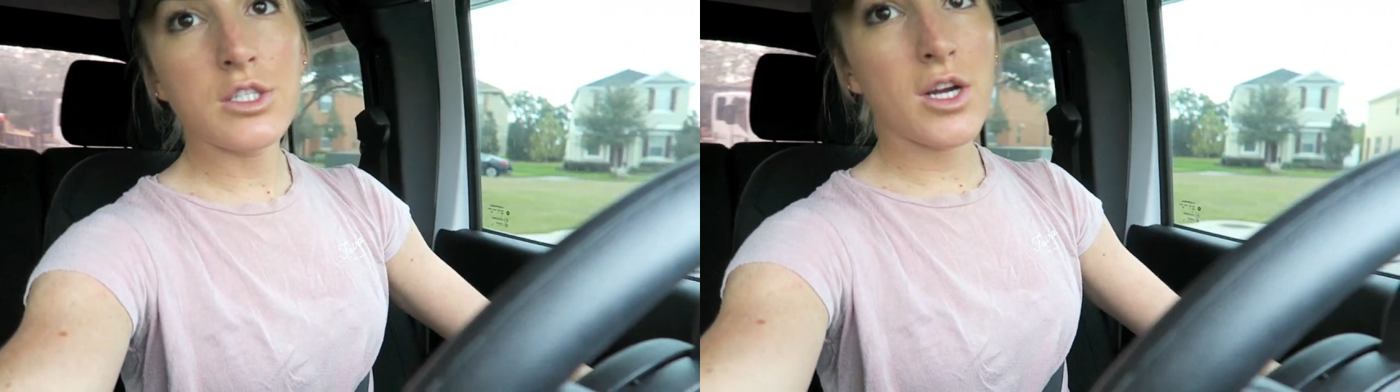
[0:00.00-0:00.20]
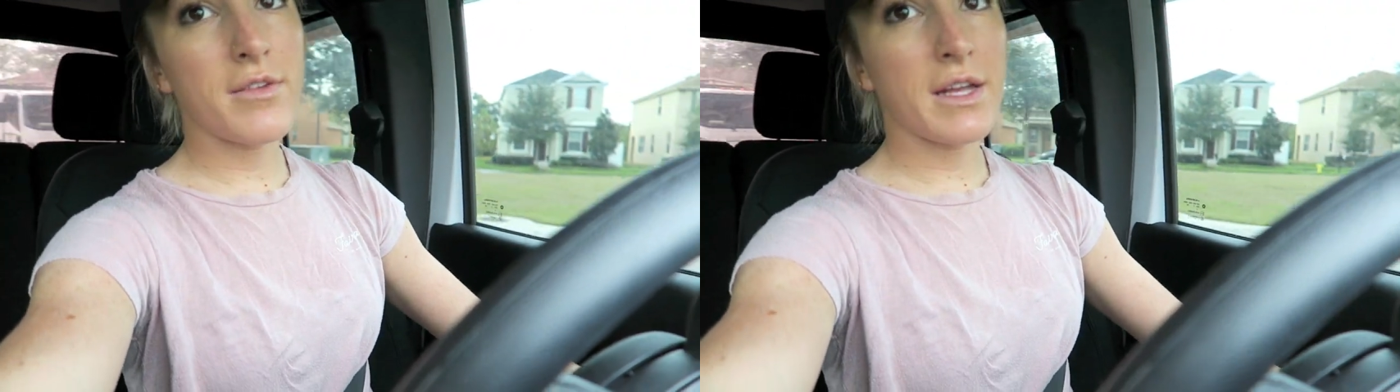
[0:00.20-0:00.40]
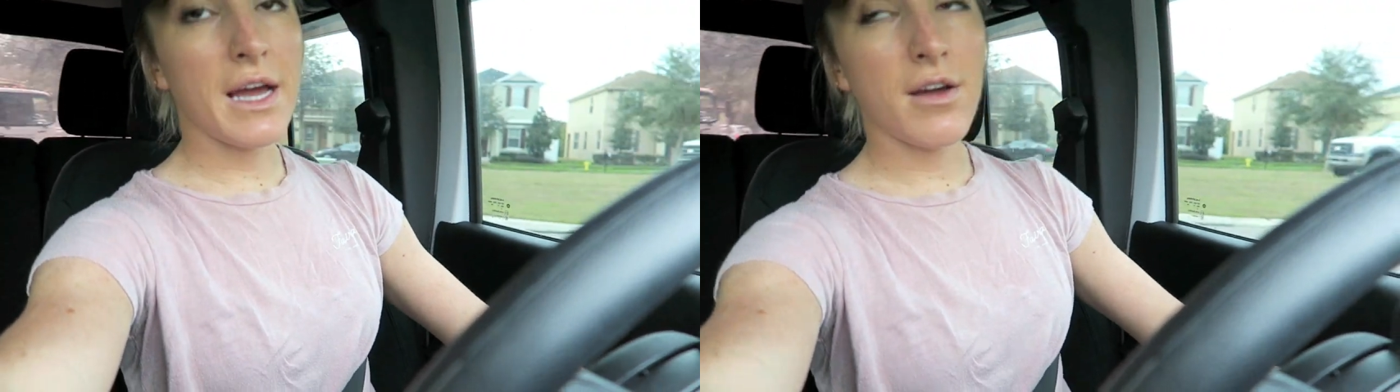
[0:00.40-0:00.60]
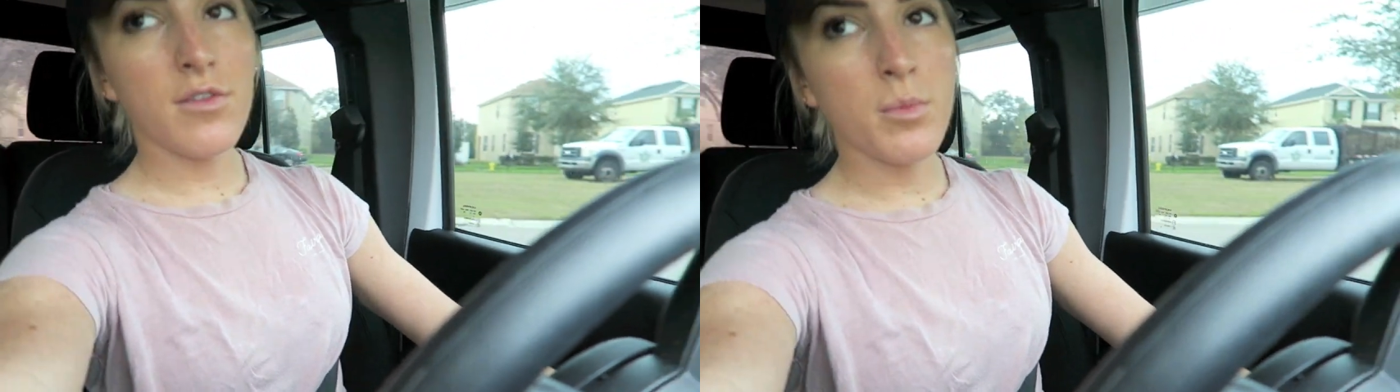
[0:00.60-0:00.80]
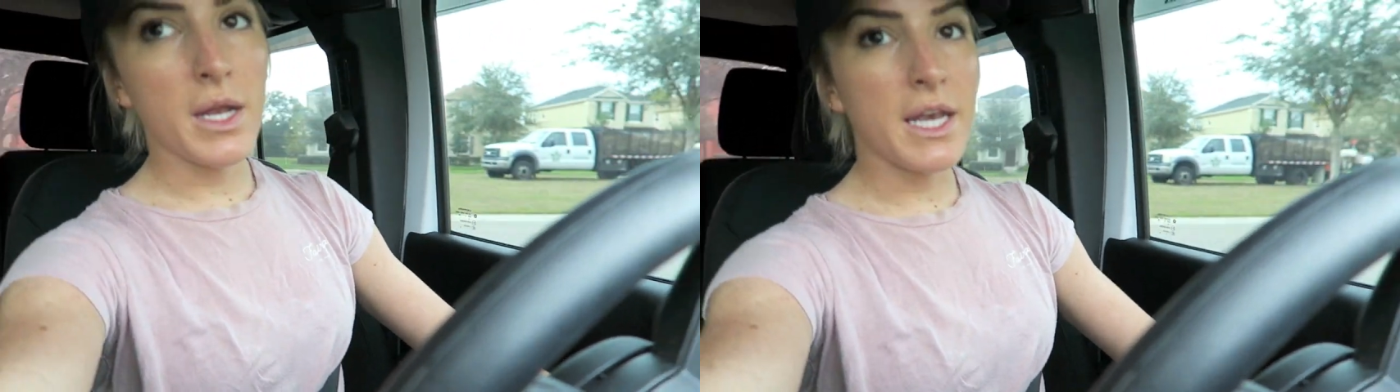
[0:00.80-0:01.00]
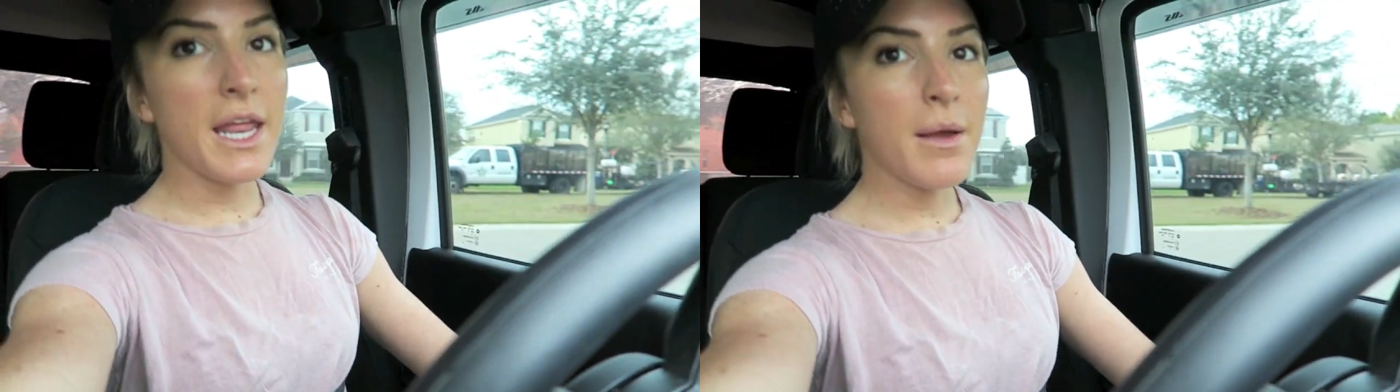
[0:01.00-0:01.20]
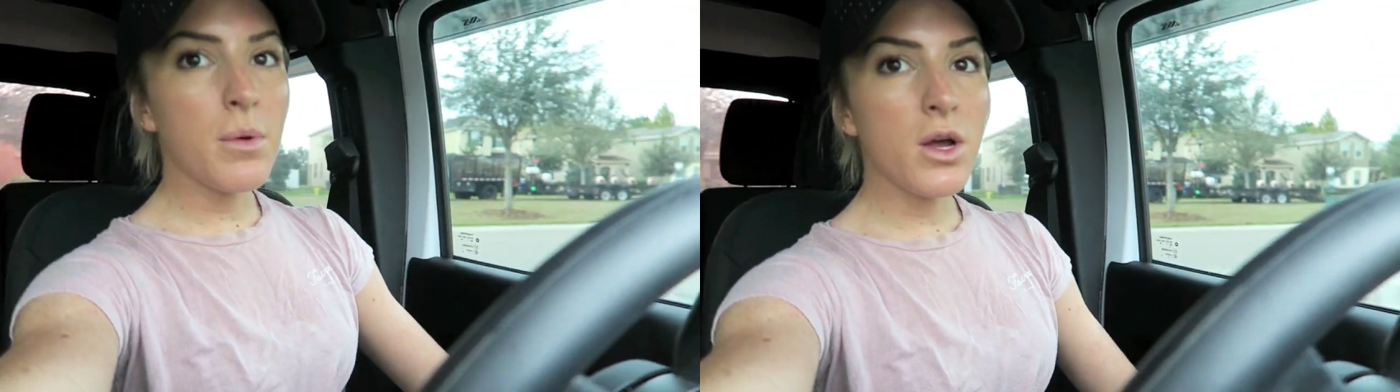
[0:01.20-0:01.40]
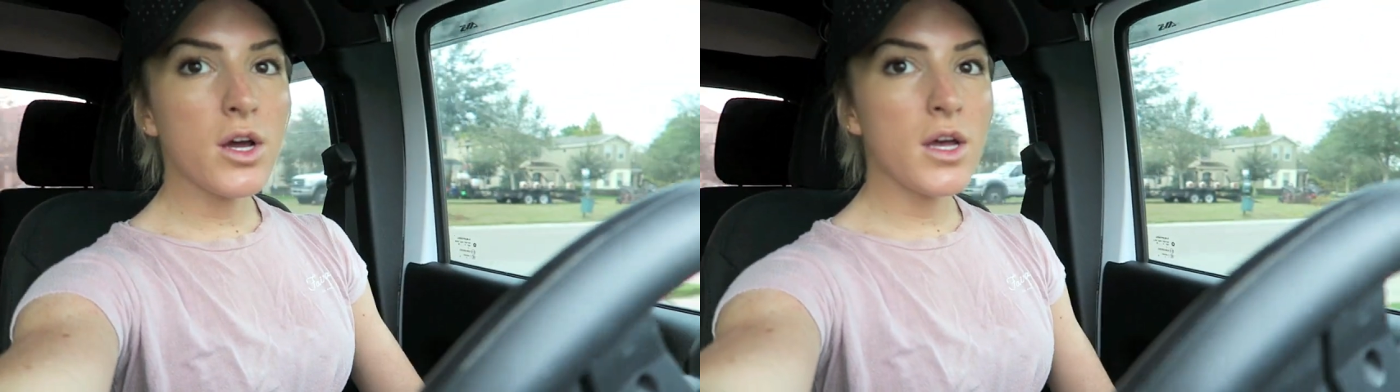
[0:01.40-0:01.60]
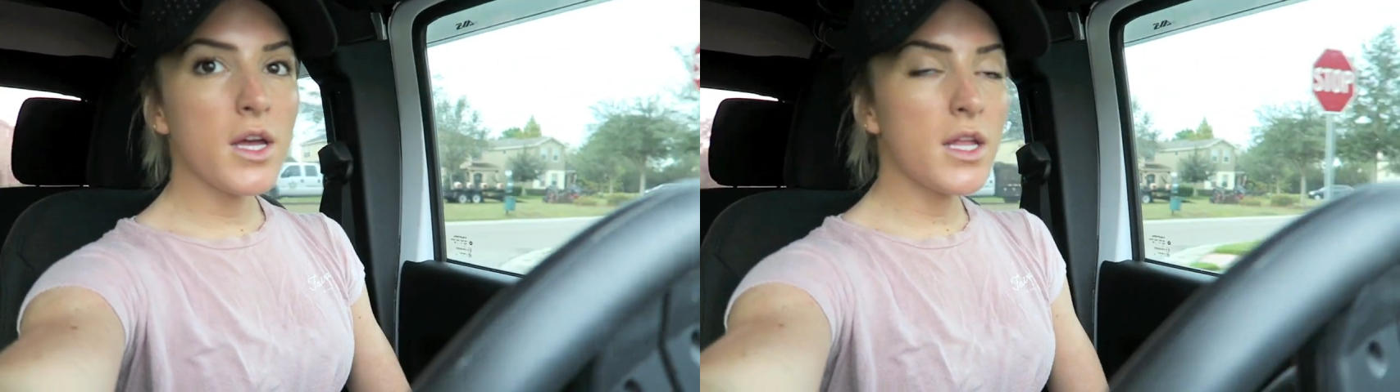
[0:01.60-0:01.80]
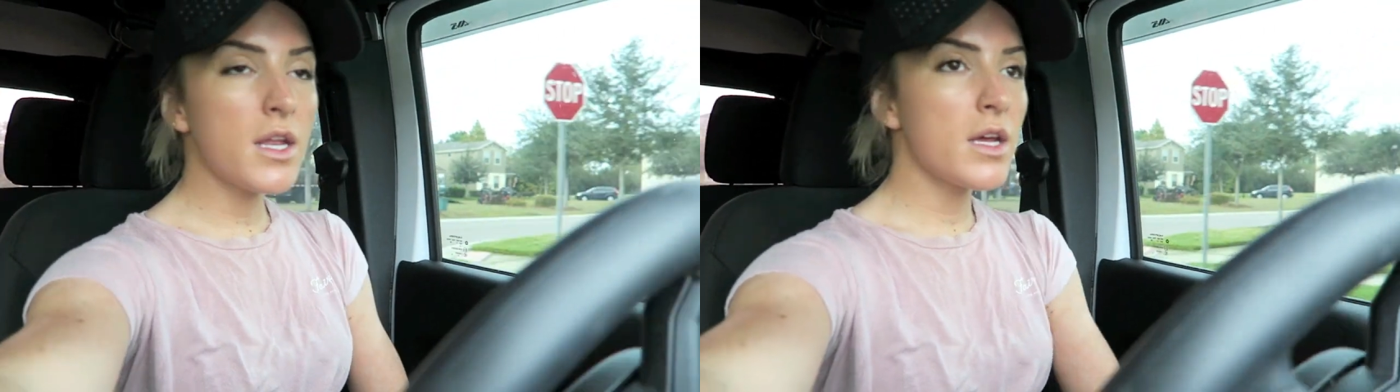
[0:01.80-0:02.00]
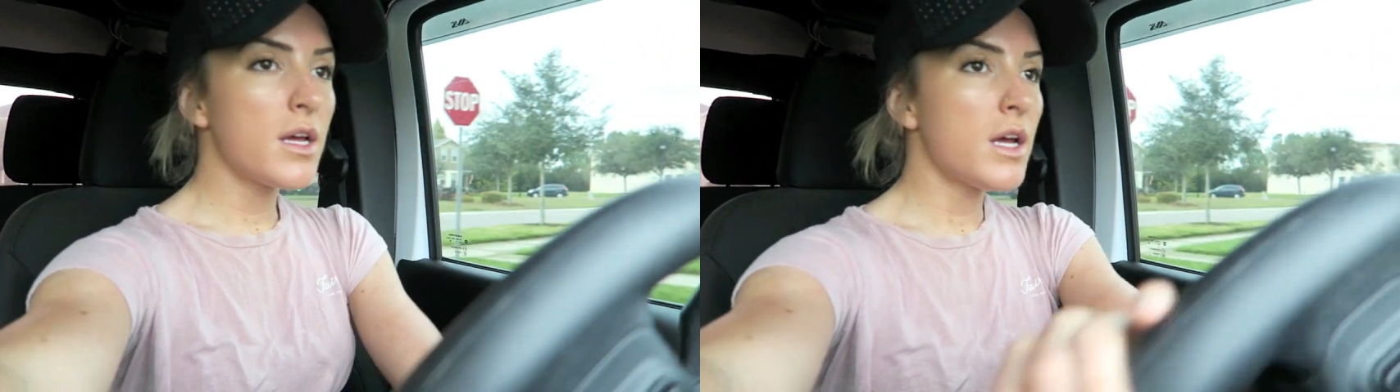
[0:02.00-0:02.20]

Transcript: driving out of my neighborhood,